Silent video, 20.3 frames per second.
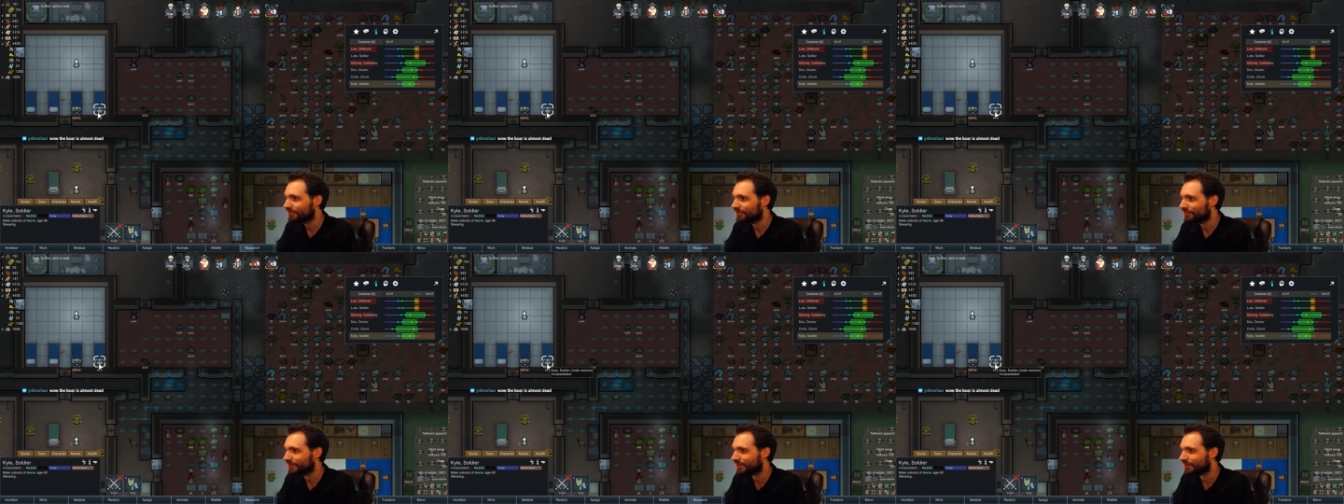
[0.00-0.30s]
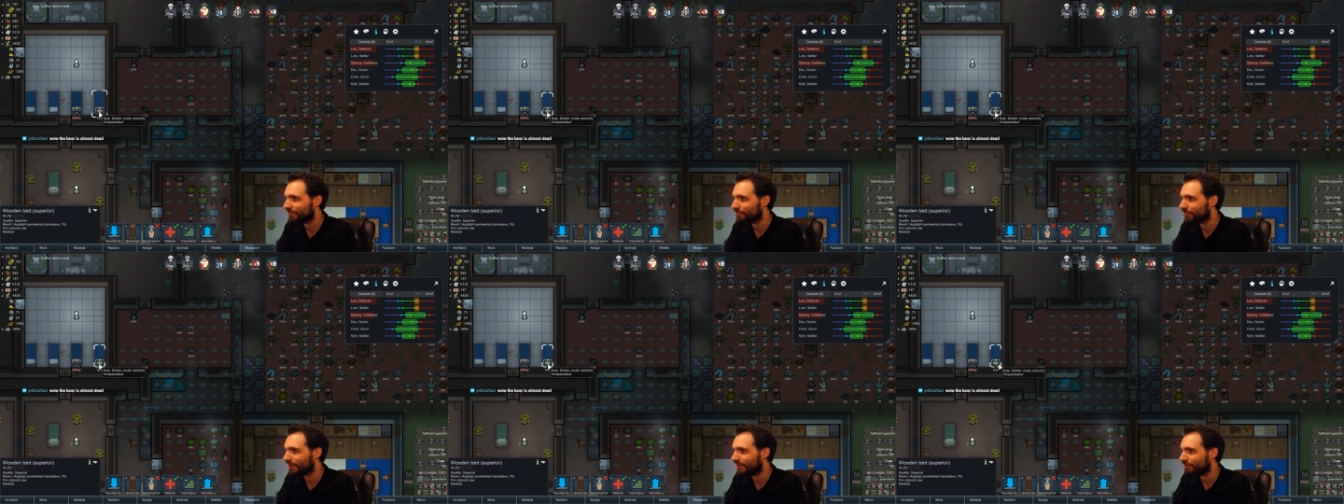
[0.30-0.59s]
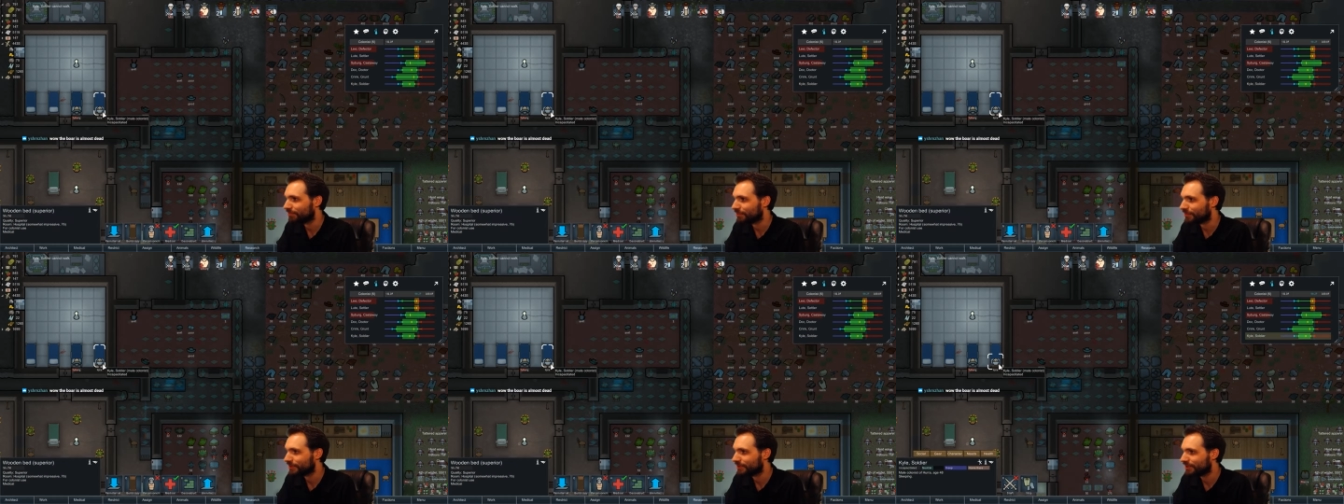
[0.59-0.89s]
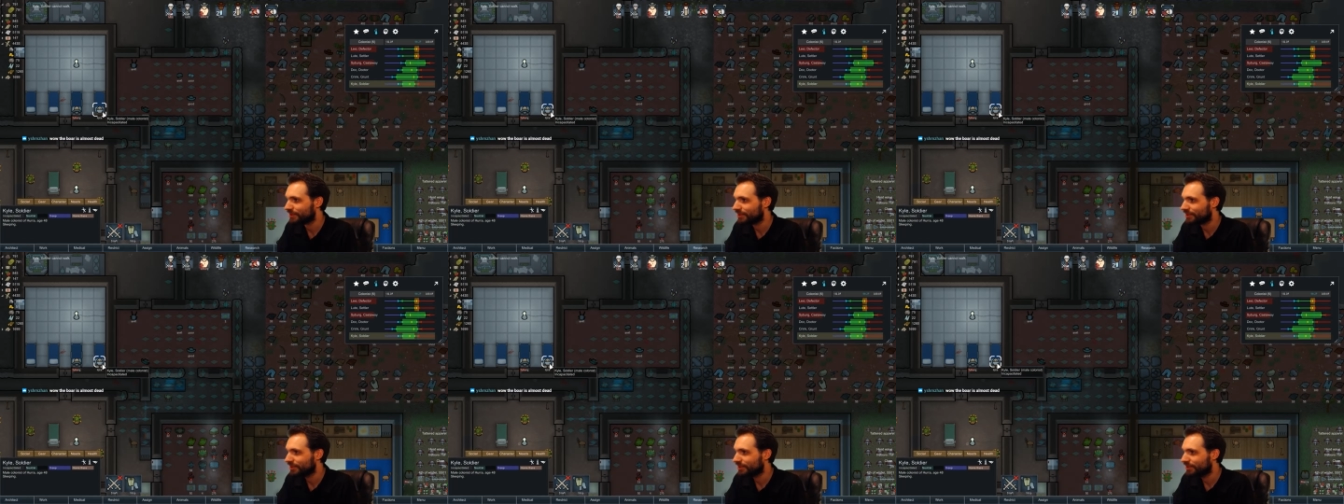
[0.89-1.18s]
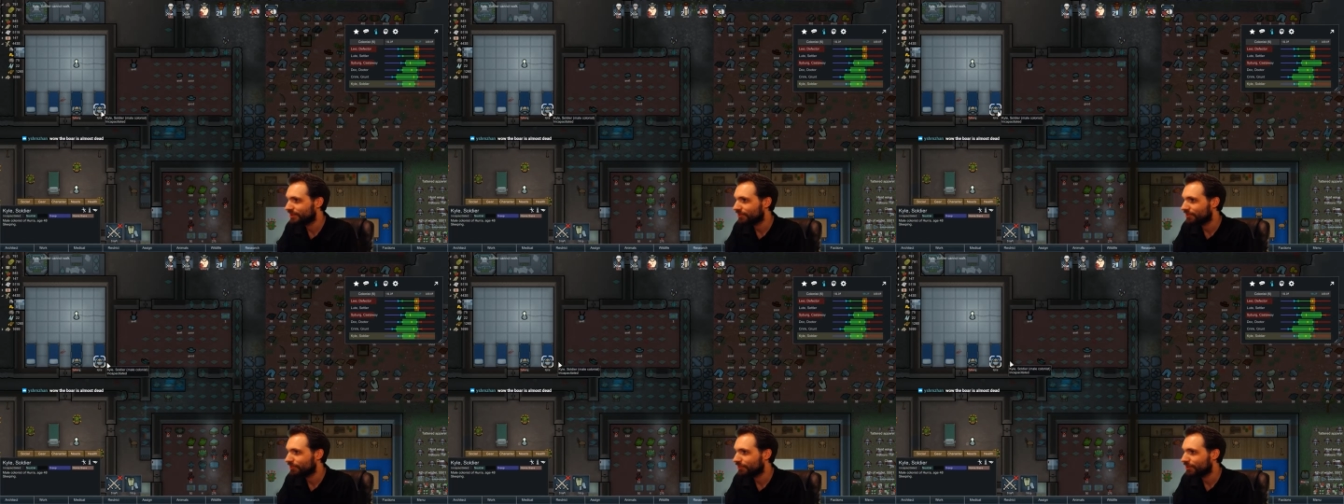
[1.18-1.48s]
What a wimp.
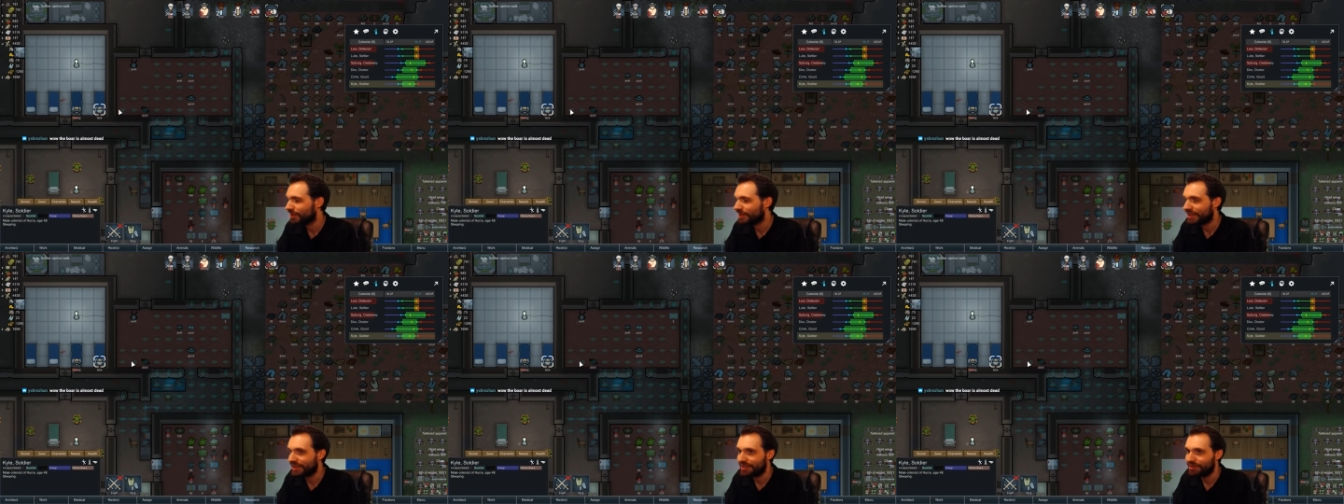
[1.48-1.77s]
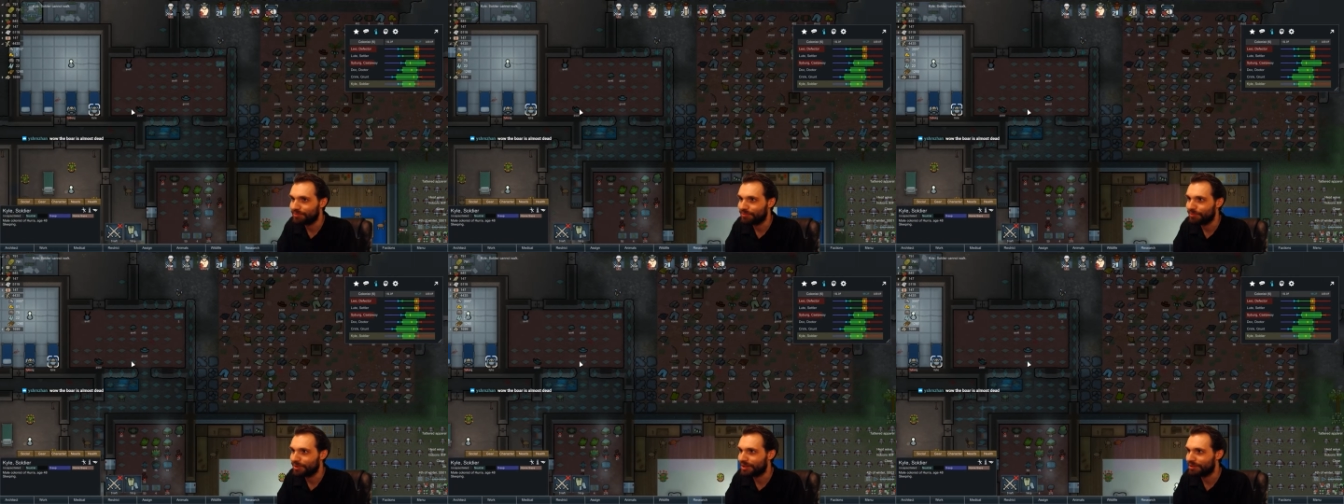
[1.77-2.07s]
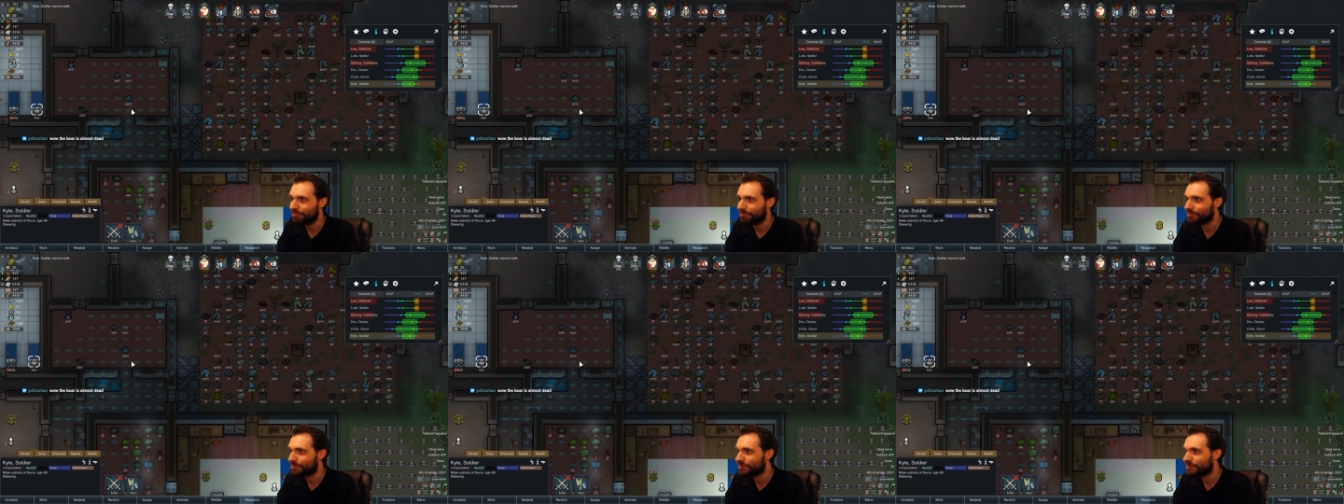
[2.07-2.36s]
What a wimp.